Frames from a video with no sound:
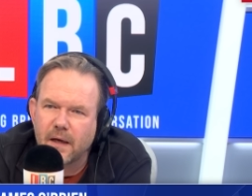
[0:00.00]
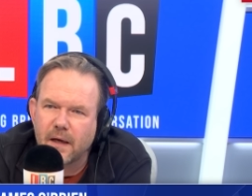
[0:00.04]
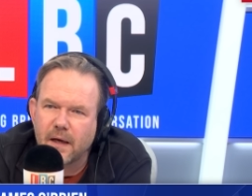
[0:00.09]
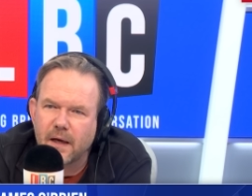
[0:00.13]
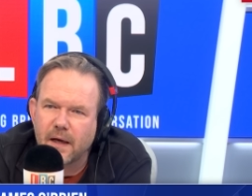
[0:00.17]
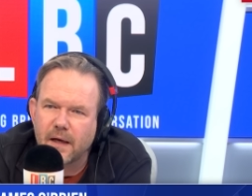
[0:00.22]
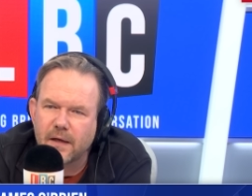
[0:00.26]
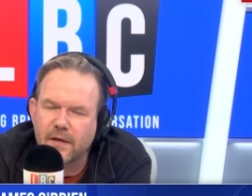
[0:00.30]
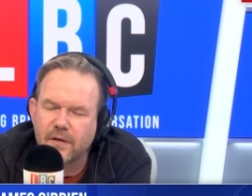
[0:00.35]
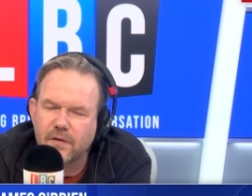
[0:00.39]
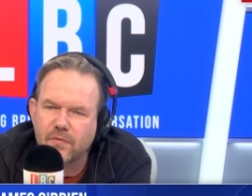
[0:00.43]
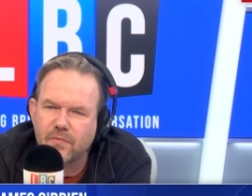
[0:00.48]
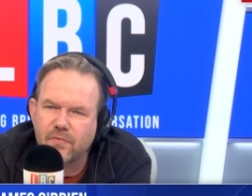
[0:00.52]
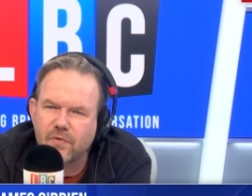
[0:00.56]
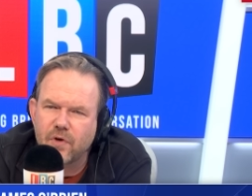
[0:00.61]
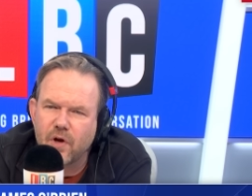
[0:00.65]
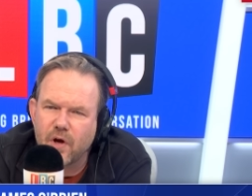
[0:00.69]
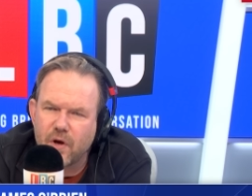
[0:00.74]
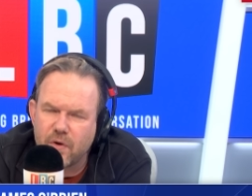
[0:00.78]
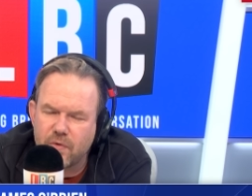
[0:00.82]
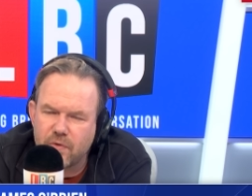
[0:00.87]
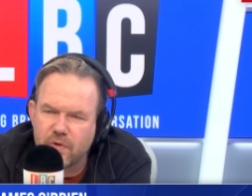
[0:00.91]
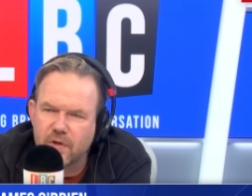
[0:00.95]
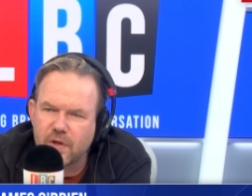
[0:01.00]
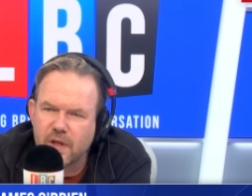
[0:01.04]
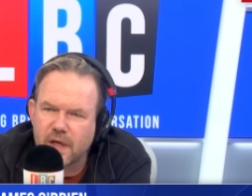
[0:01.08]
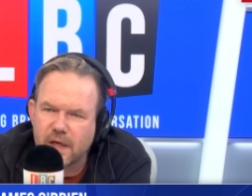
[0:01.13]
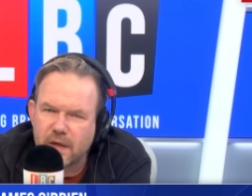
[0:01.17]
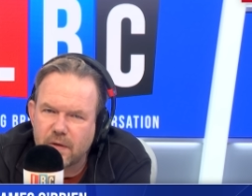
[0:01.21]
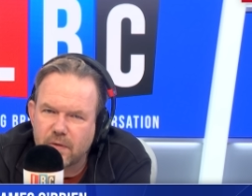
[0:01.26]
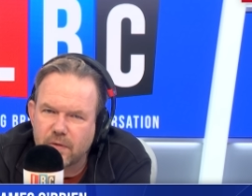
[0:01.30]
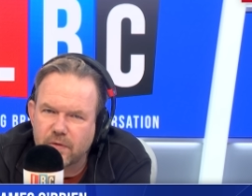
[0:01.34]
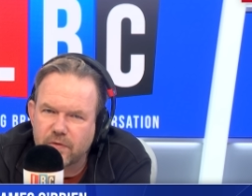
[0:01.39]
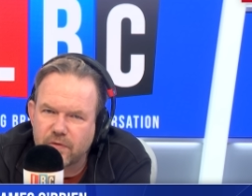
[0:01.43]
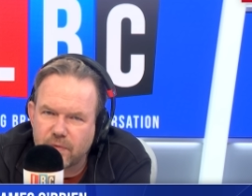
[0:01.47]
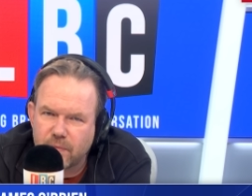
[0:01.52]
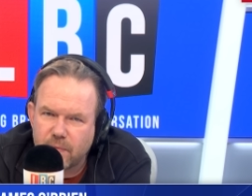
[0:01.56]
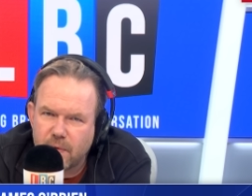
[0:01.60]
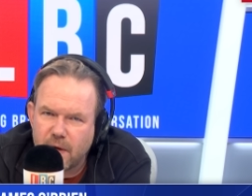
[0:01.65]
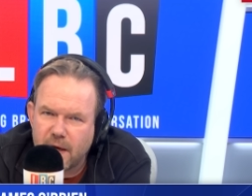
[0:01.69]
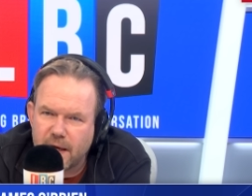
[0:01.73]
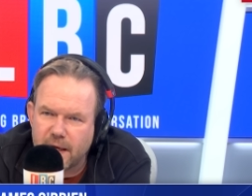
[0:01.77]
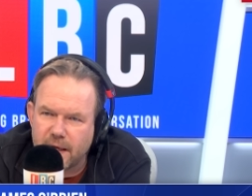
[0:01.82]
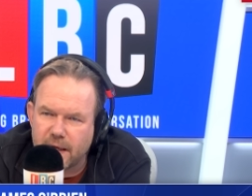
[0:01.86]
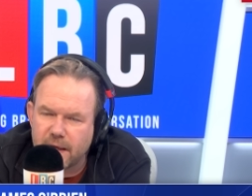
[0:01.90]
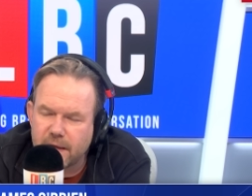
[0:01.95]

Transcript: and you know that they looked away.